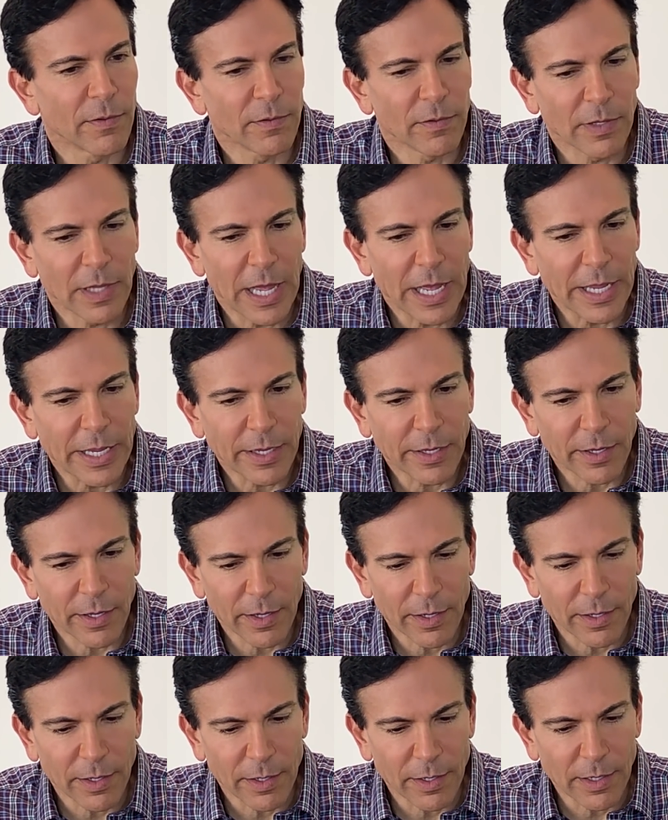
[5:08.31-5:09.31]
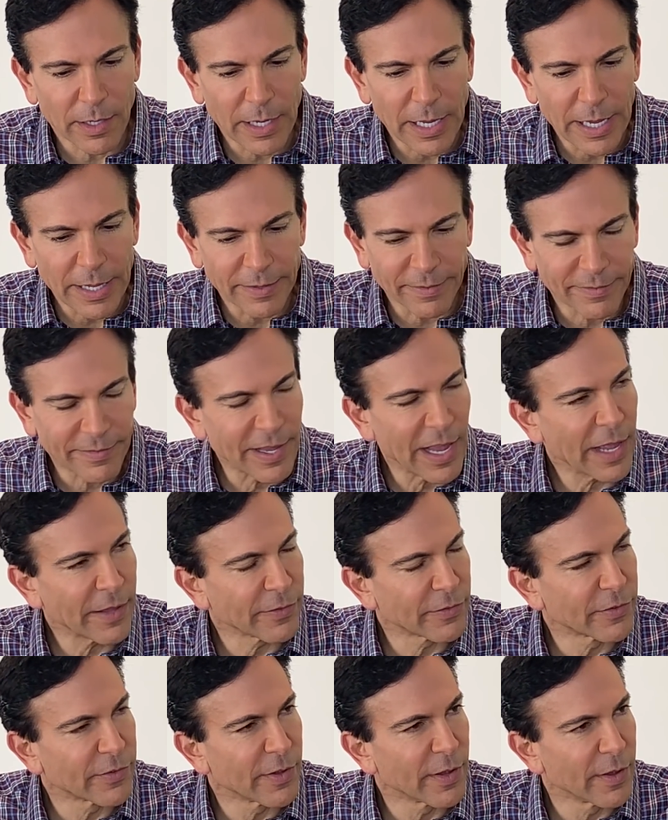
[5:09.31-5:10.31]
like
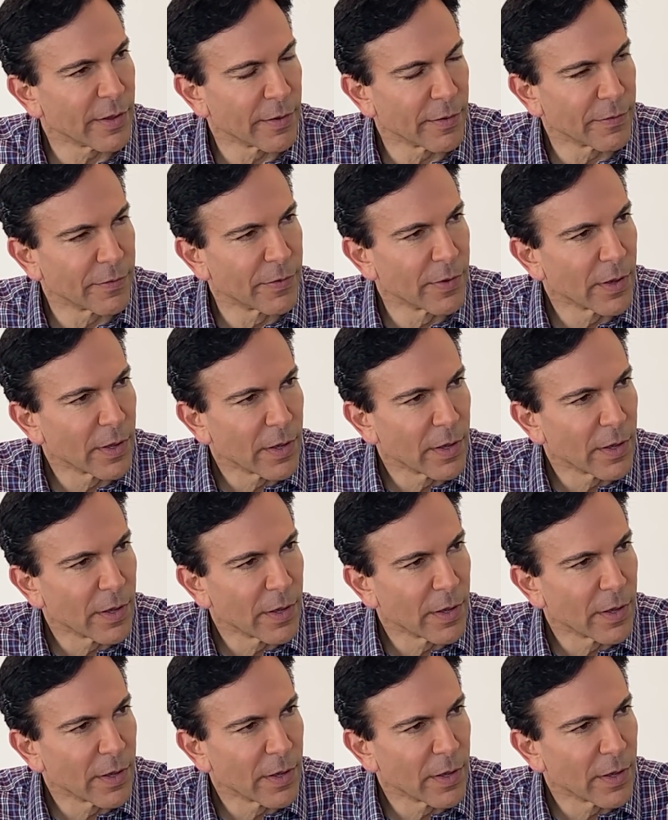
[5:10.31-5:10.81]
intensive